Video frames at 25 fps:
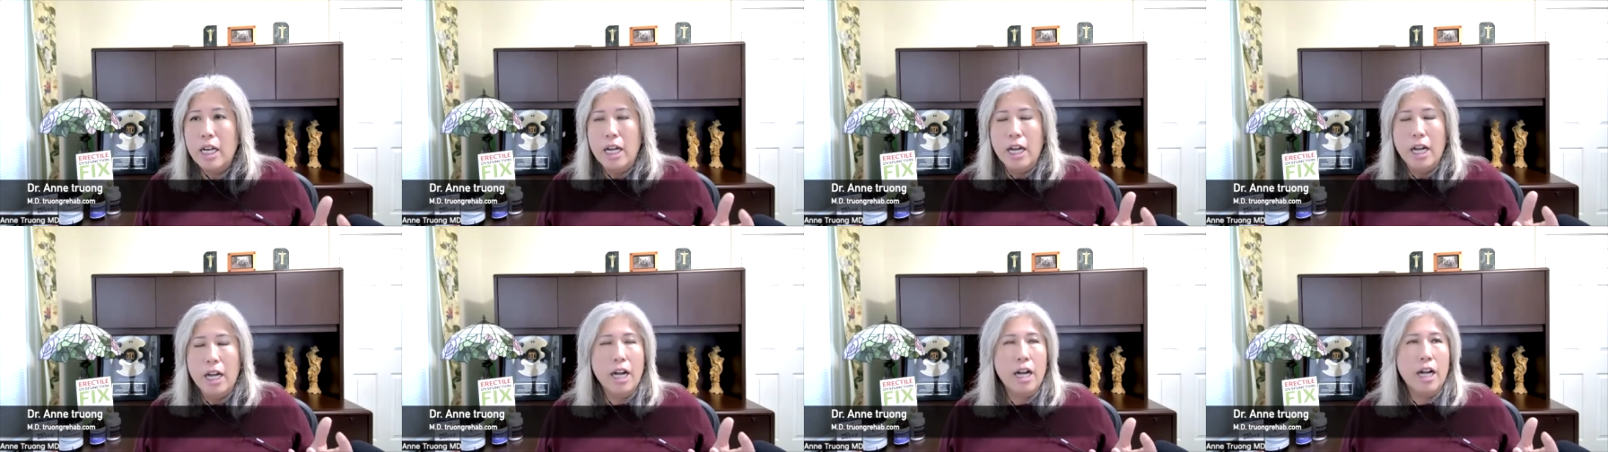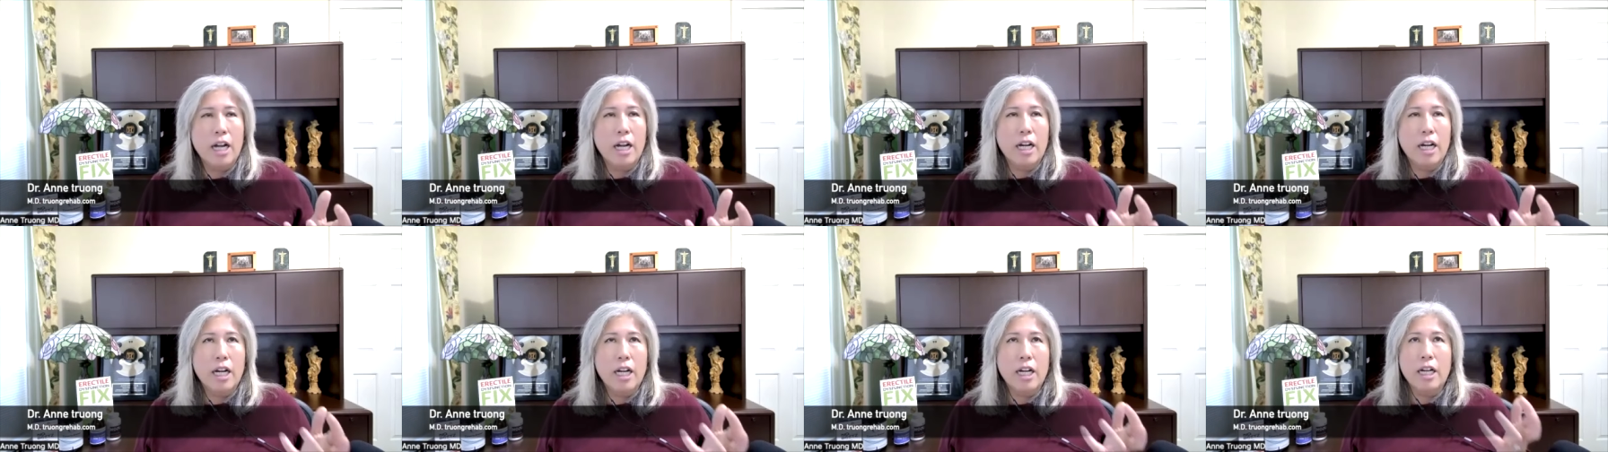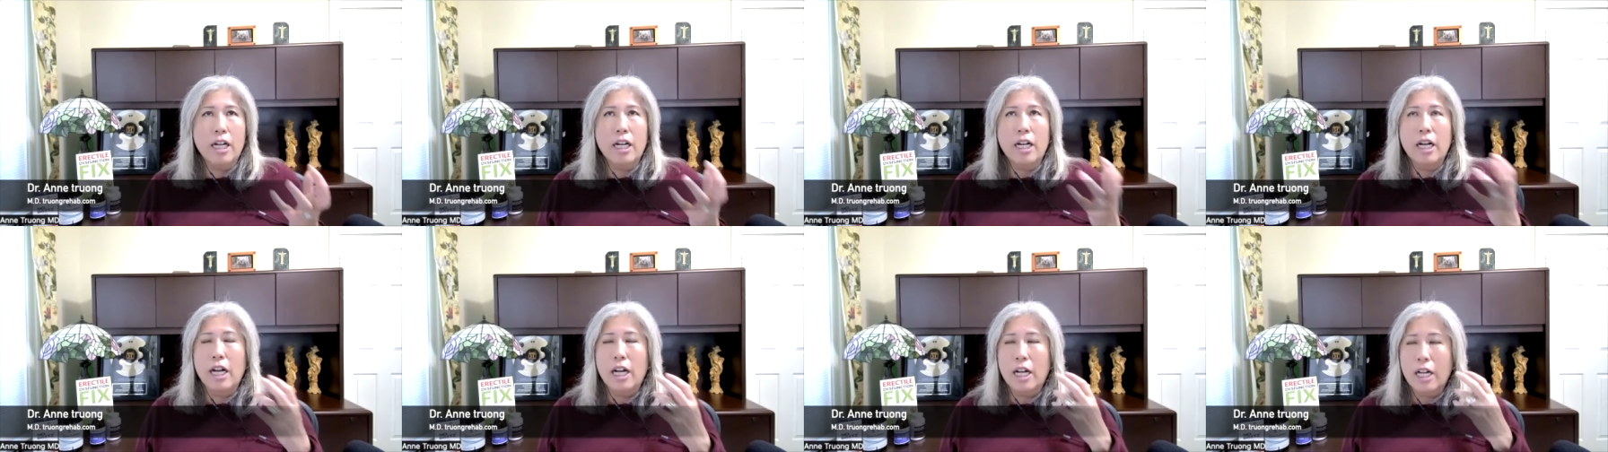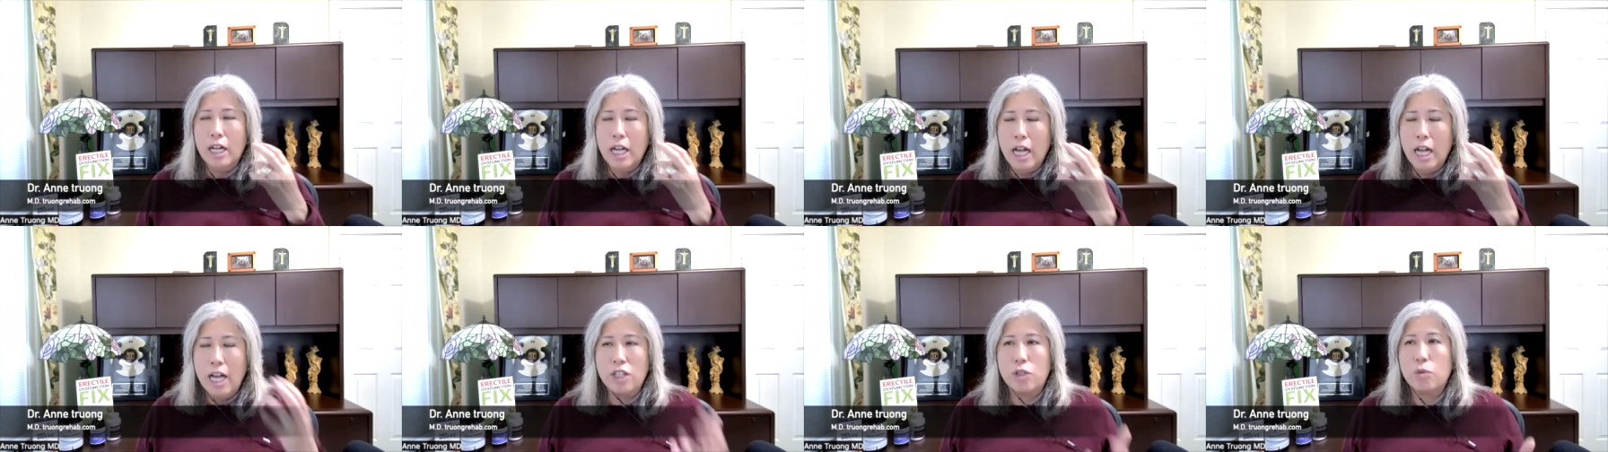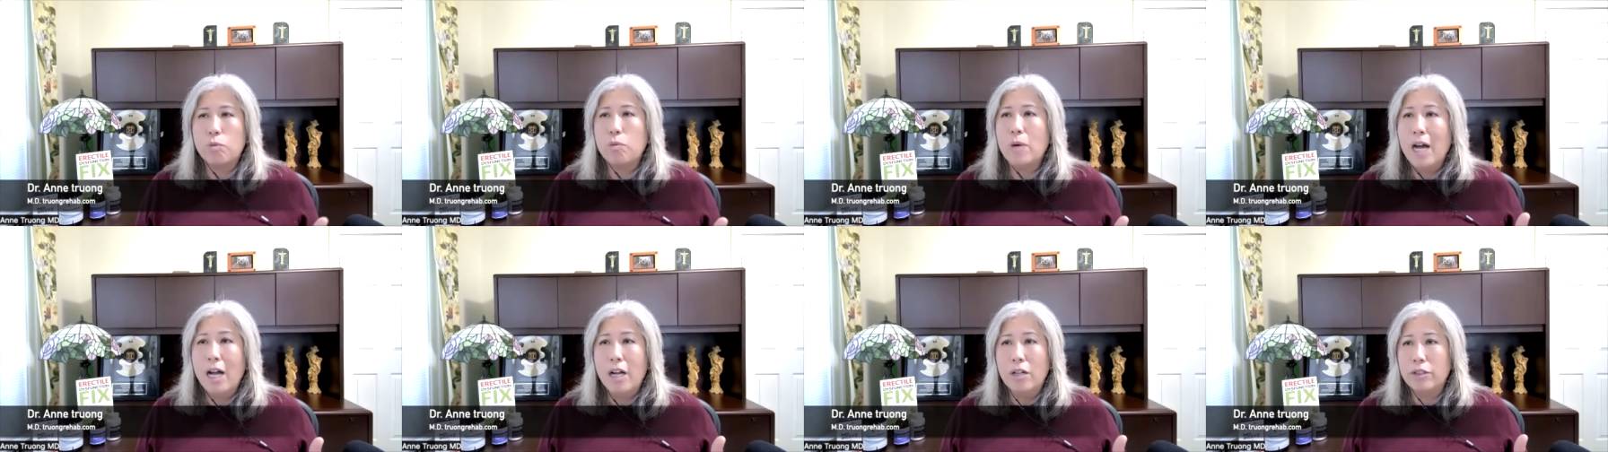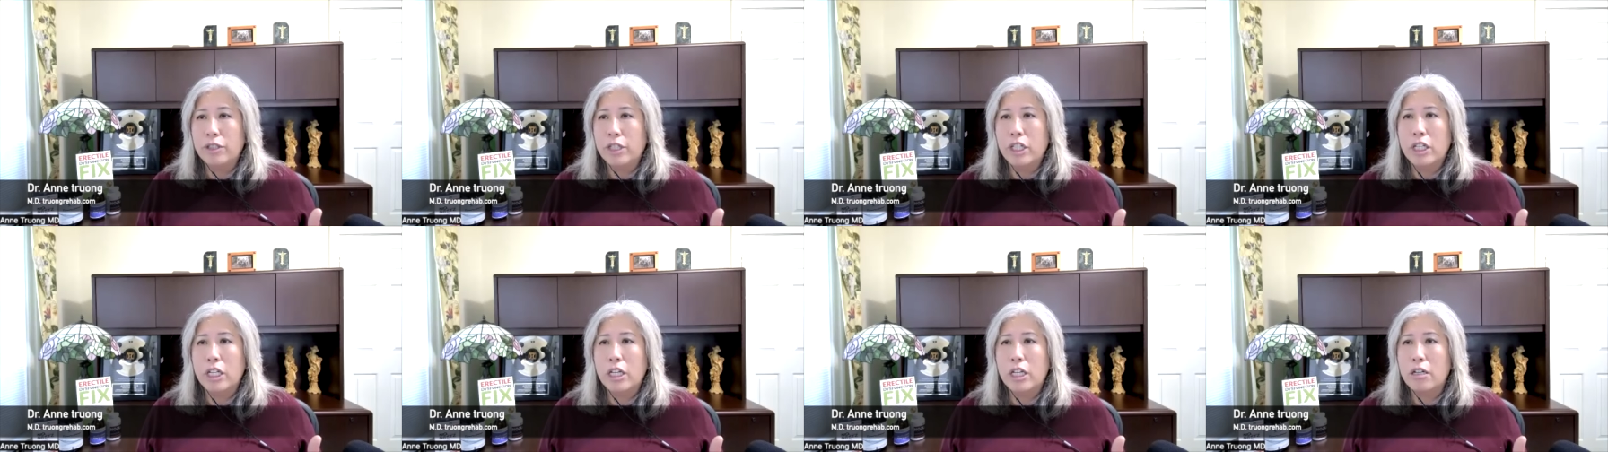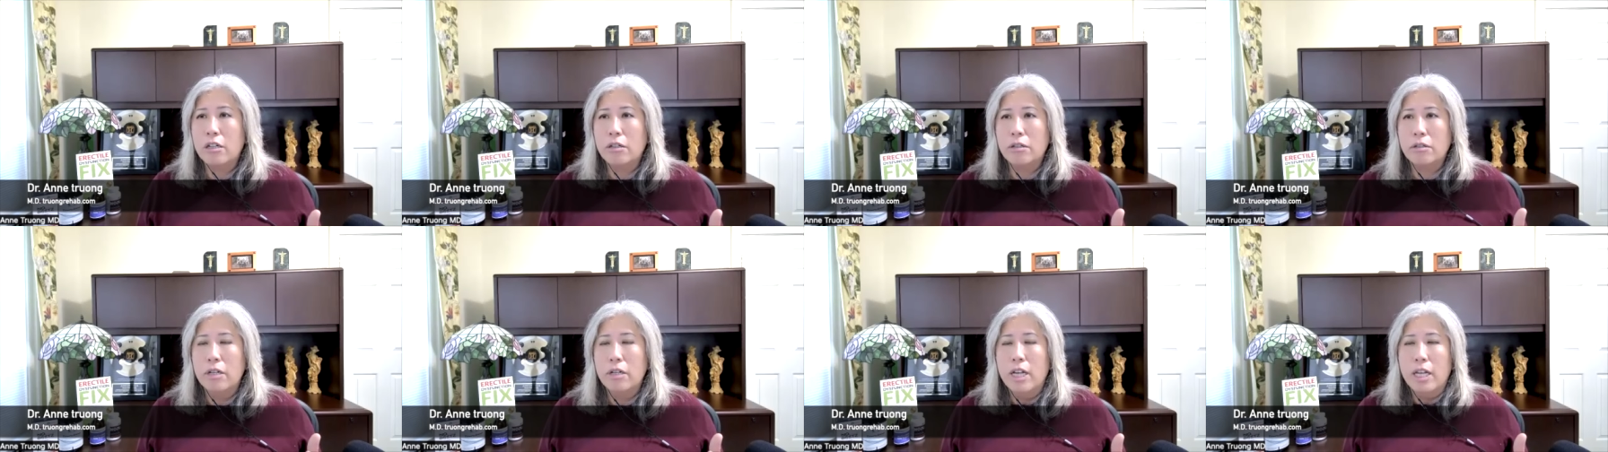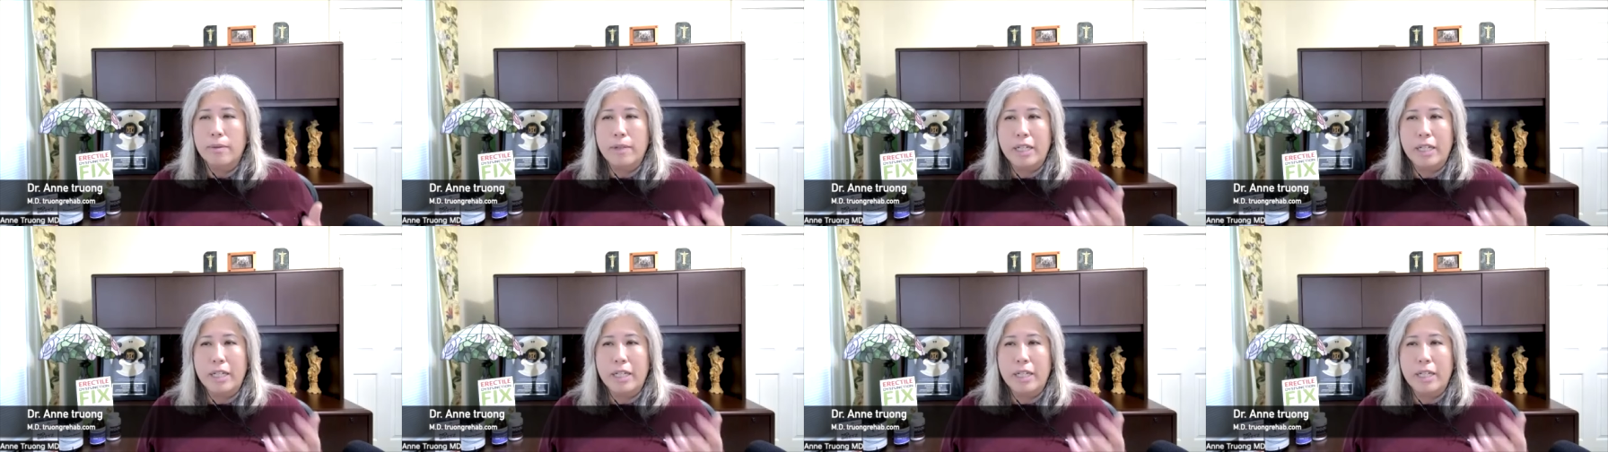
uh, uh, as well too,